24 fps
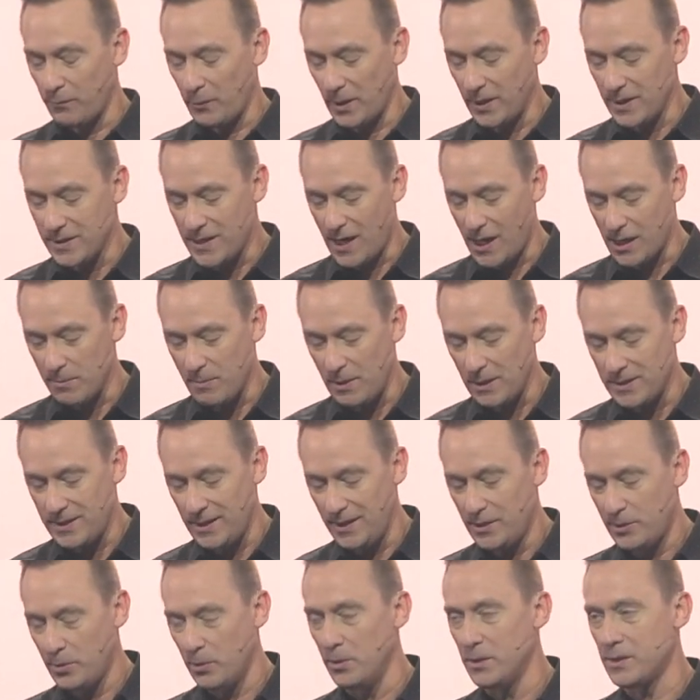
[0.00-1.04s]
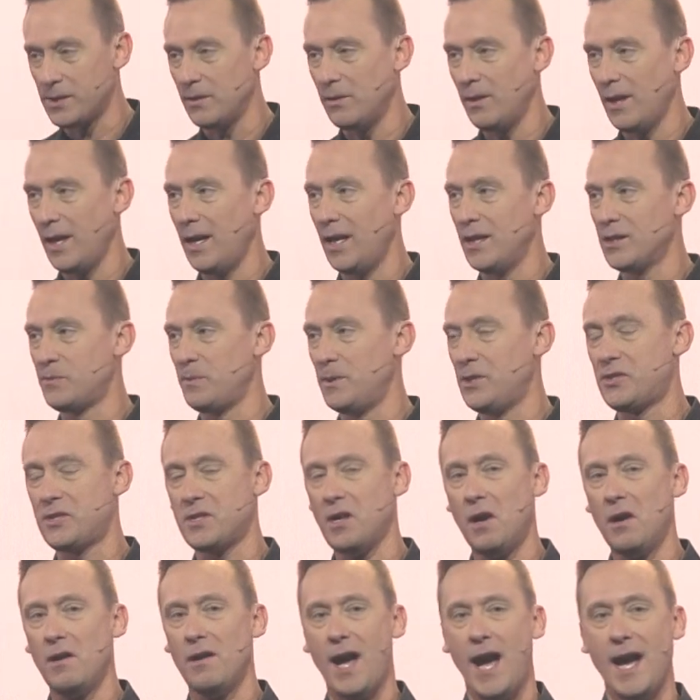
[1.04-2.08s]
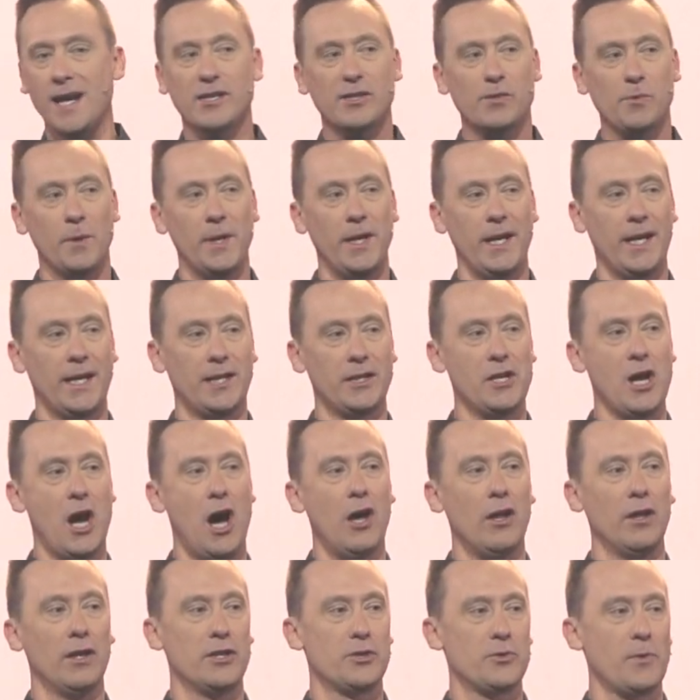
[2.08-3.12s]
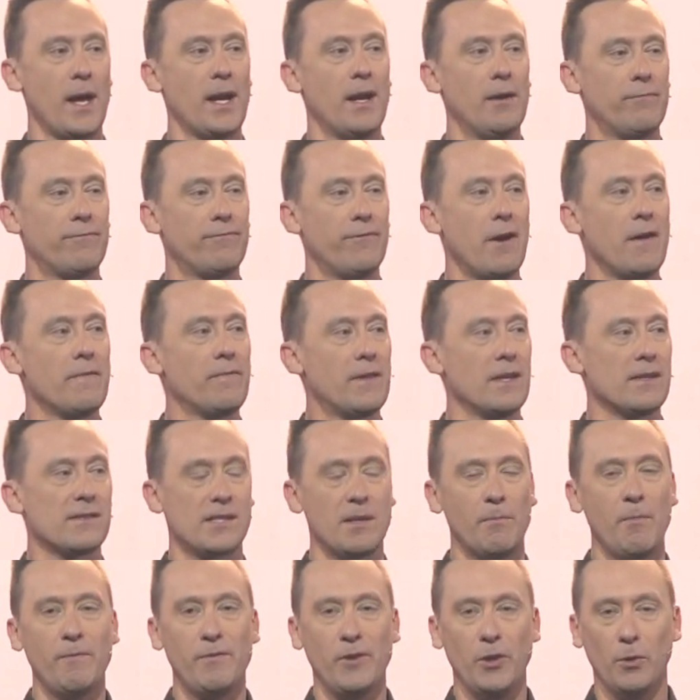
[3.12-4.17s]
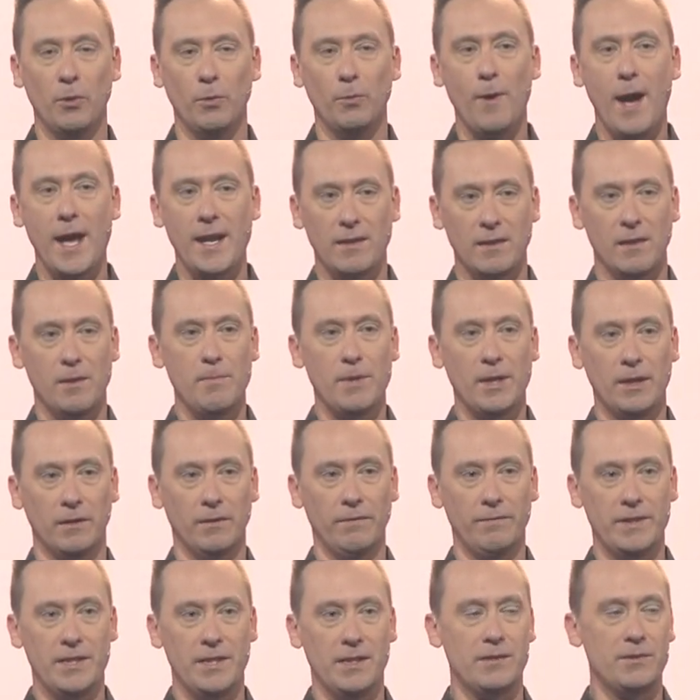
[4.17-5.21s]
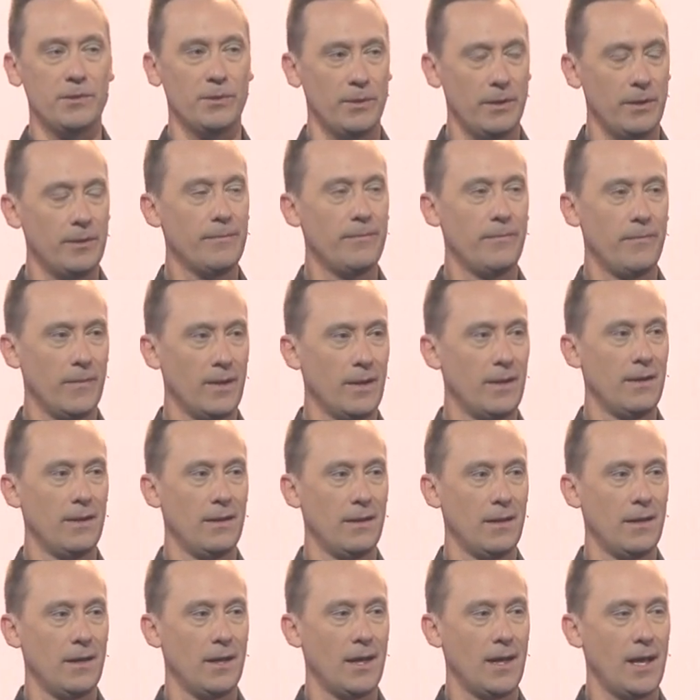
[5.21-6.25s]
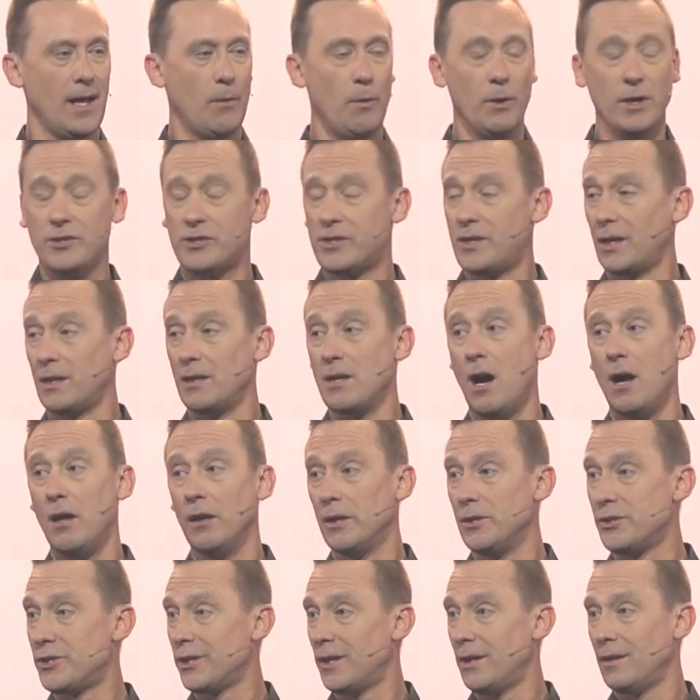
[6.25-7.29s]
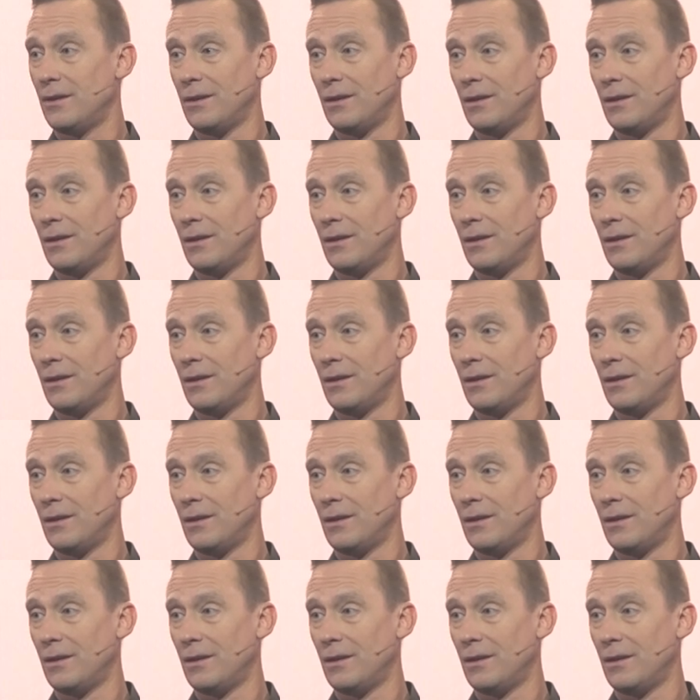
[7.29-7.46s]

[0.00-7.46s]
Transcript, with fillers: We're gonna talk about detours, and as we start, I just wanna acknowledge right up front that some of you are right in the middle of a detour. And I wanna just acknowledge it.